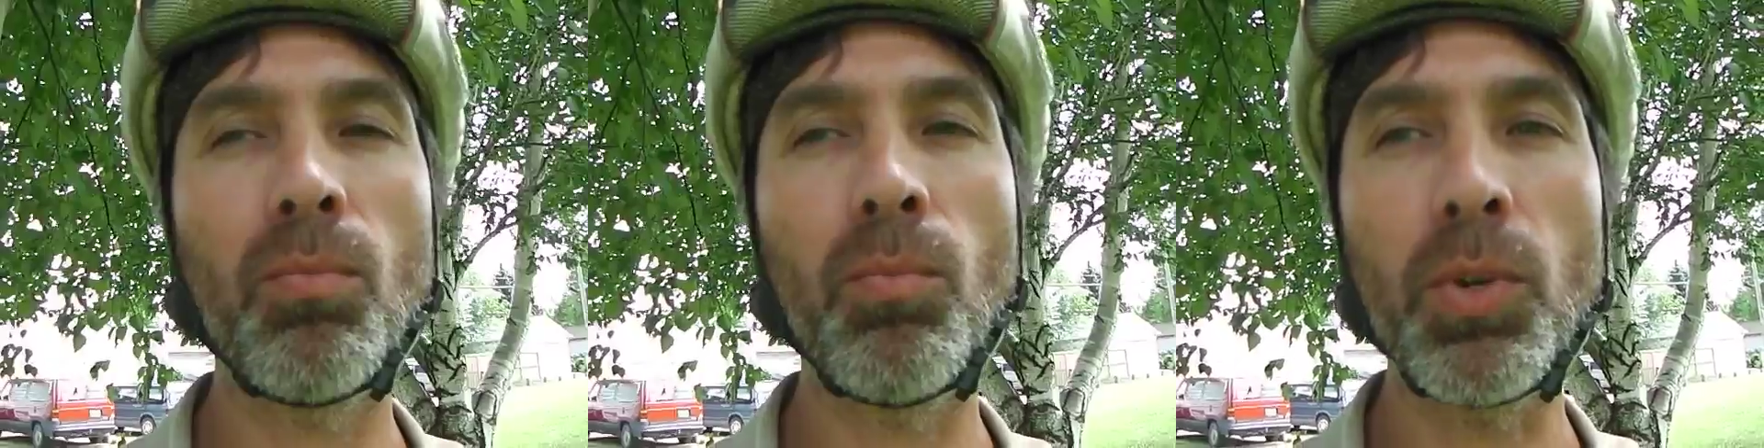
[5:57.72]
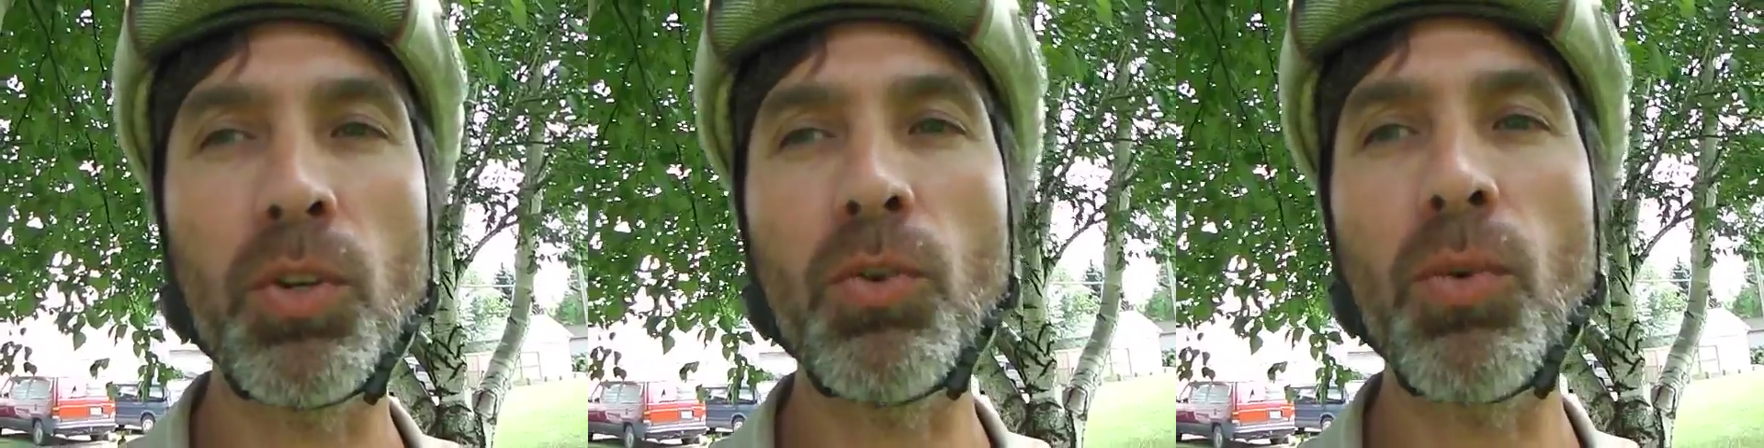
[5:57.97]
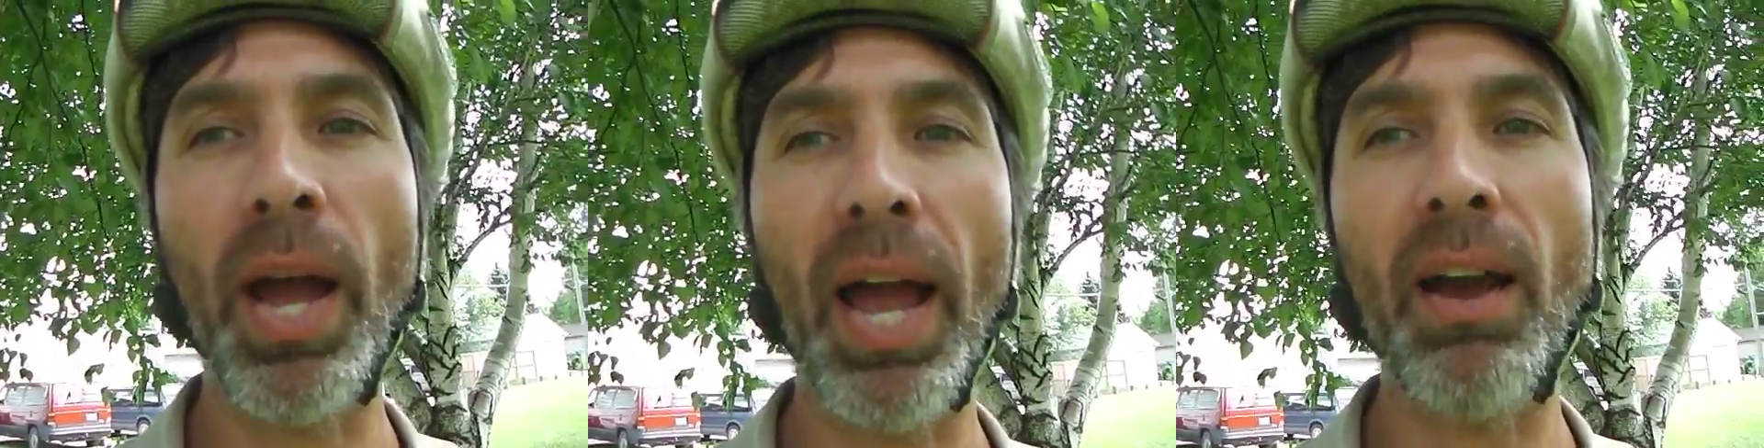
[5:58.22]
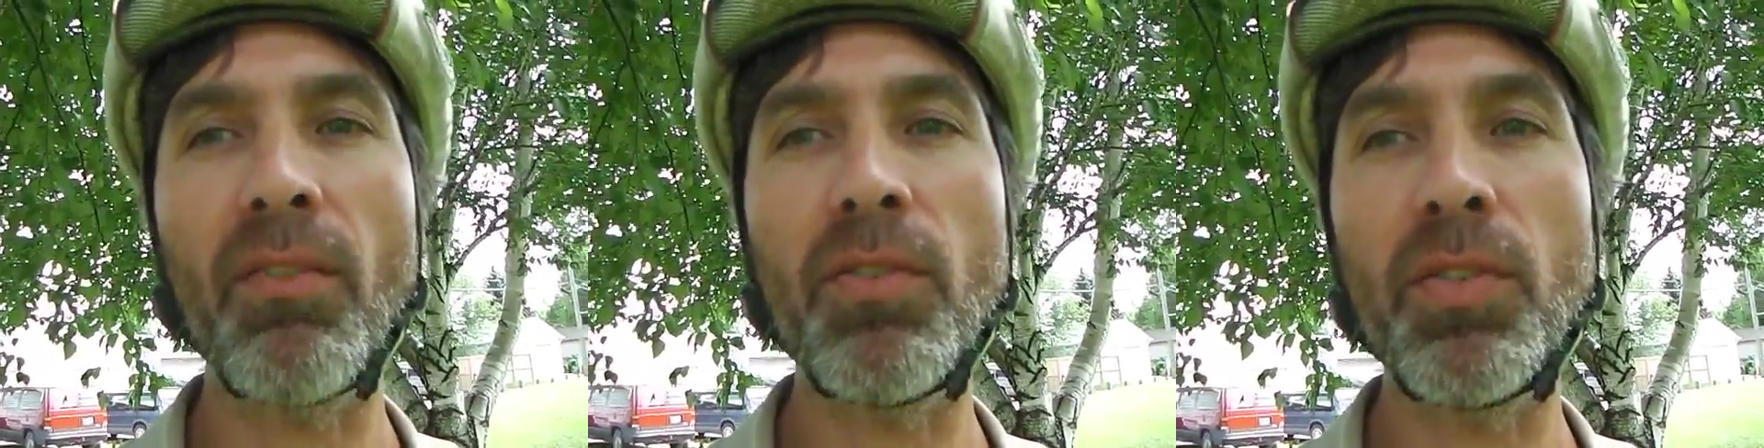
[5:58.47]
we do
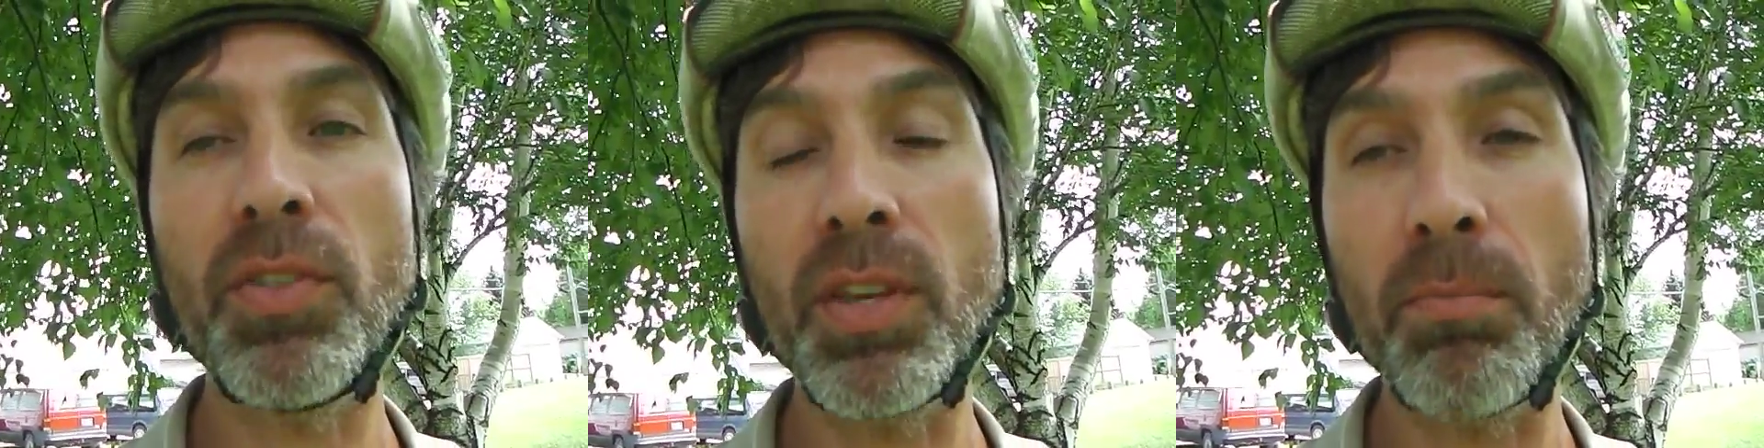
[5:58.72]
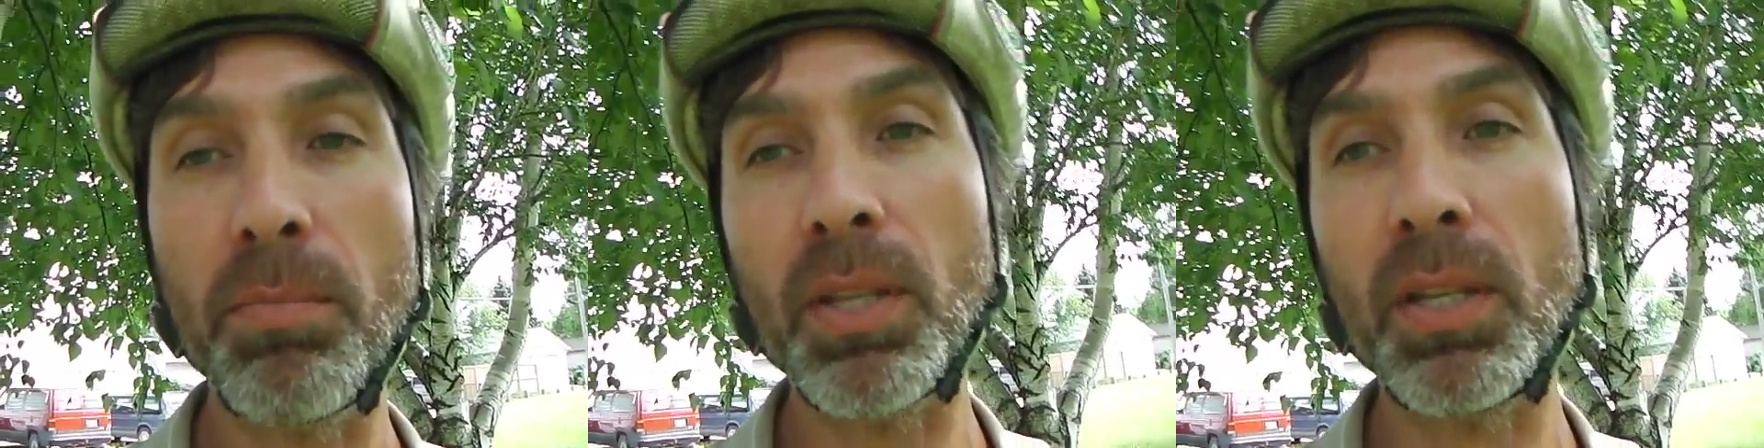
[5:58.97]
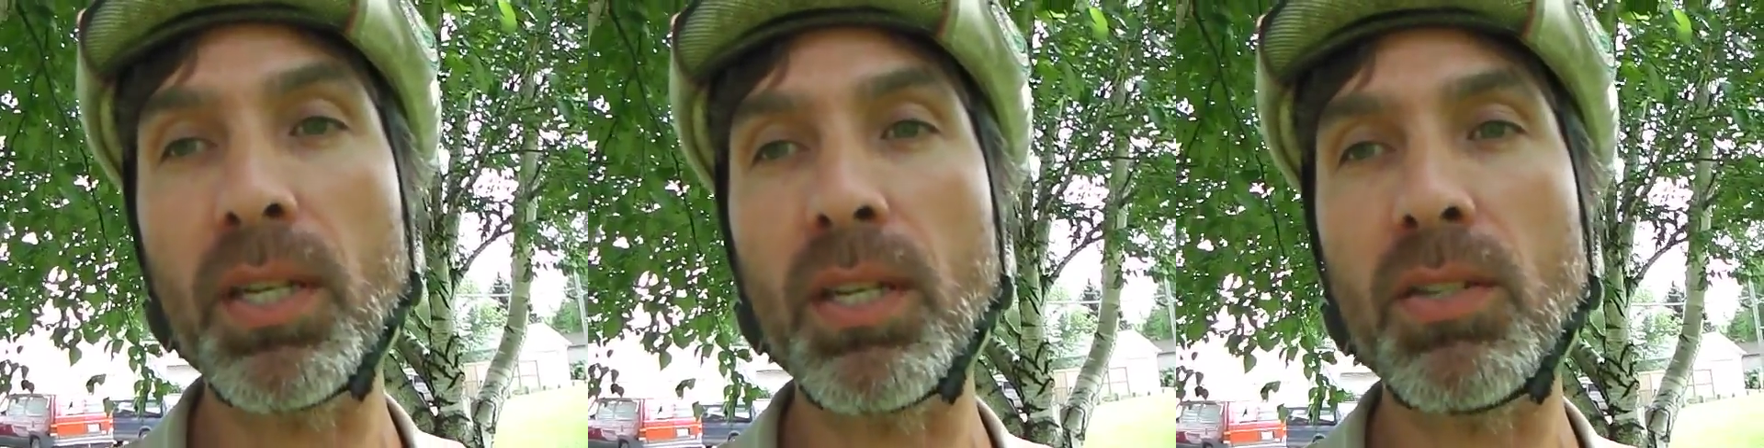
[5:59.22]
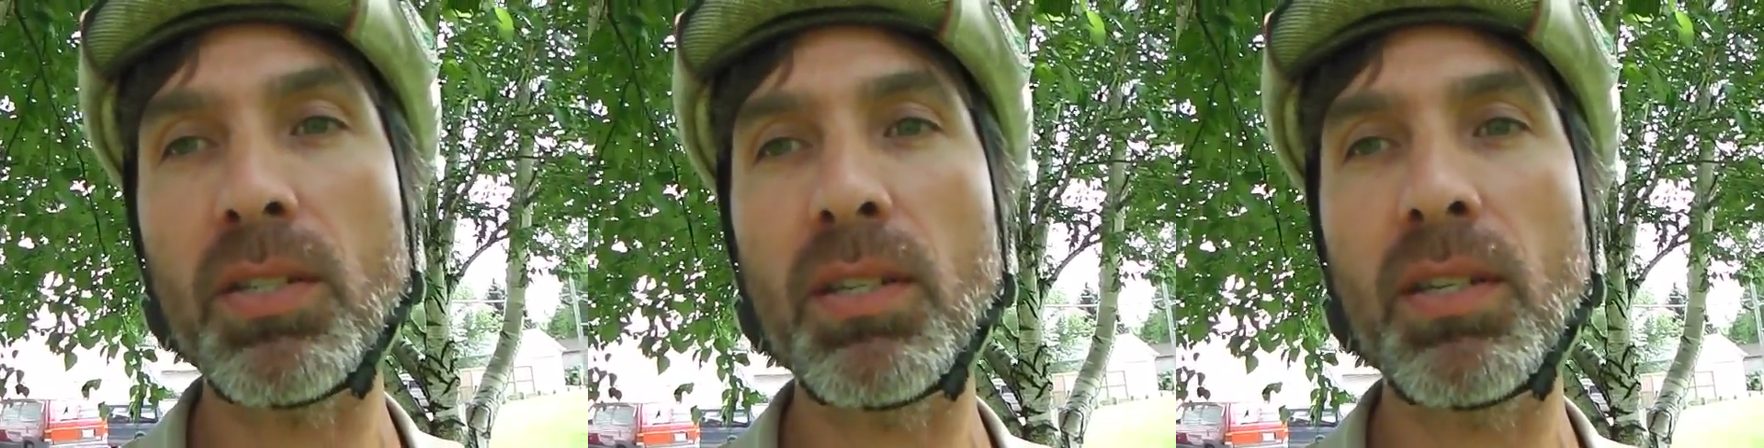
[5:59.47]
have the
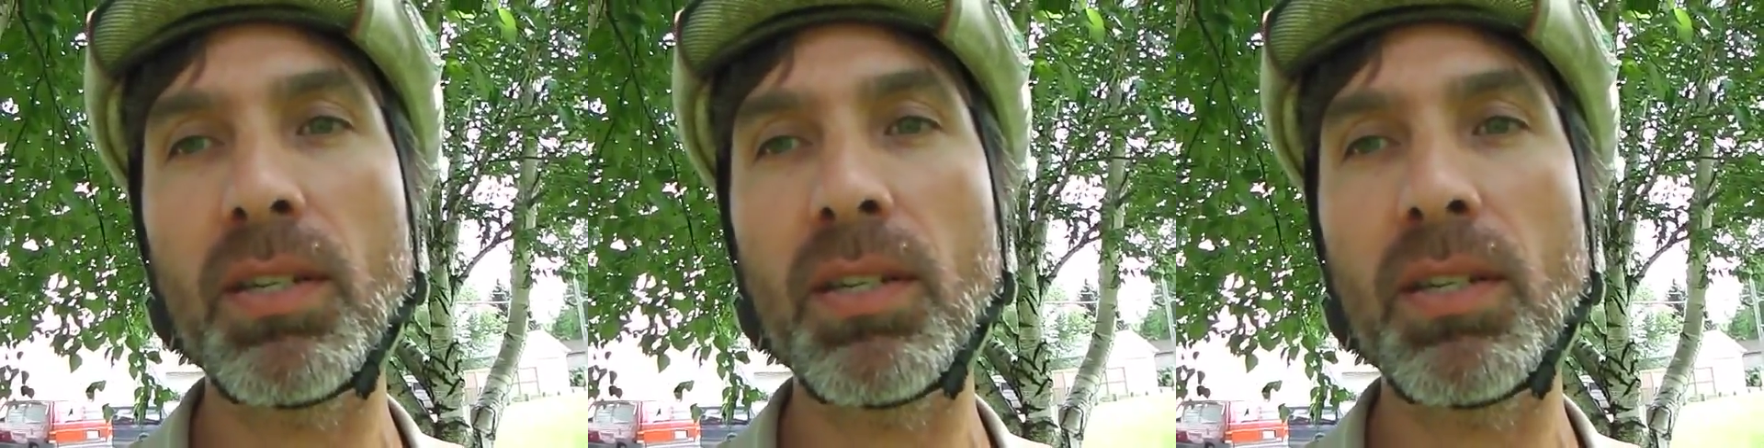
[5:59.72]
abilities